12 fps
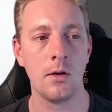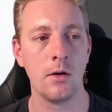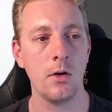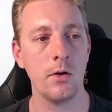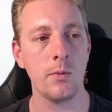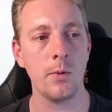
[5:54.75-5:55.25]

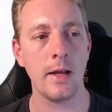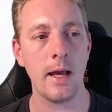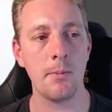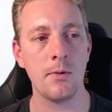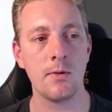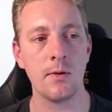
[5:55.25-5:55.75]
Notice what
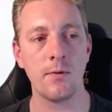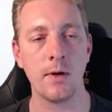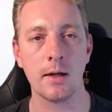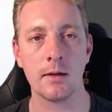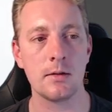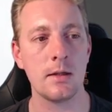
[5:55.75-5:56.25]
happens if
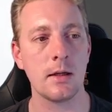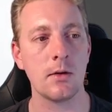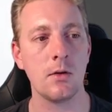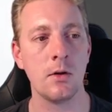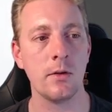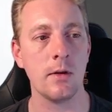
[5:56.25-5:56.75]
I tick
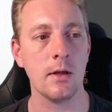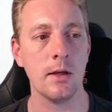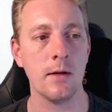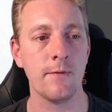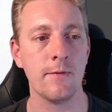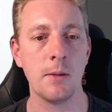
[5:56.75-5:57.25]
on
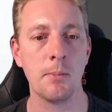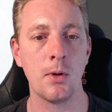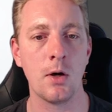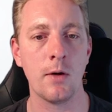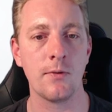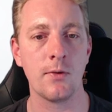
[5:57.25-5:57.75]
the flip
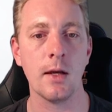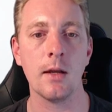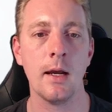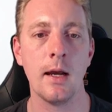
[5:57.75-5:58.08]
offset,